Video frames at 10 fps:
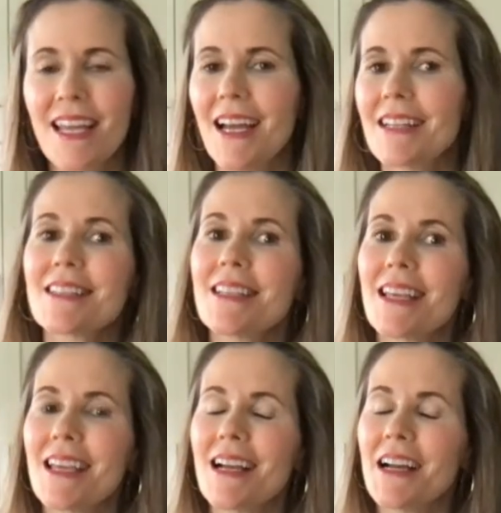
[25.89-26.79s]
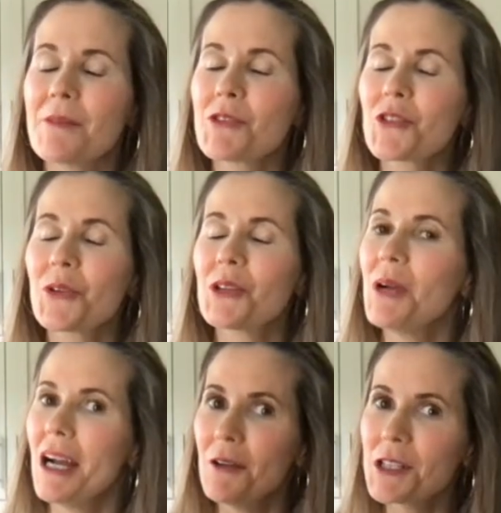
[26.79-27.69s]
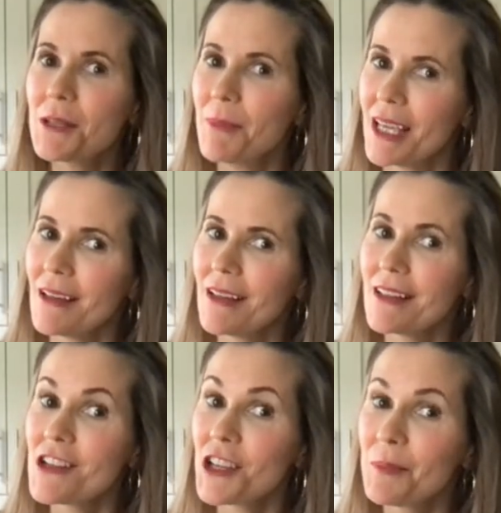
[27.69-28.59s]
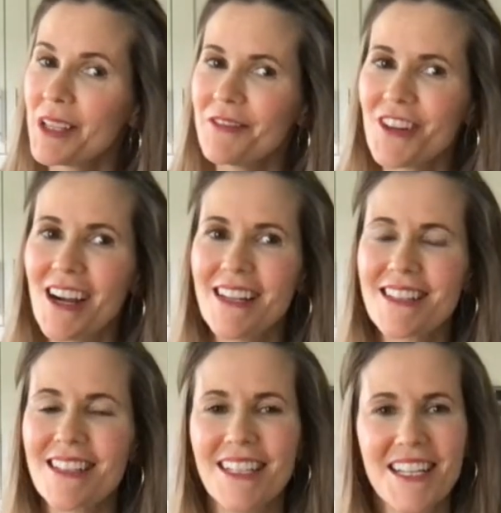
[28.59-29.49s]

And today I'm showing you how to make chickpea fries.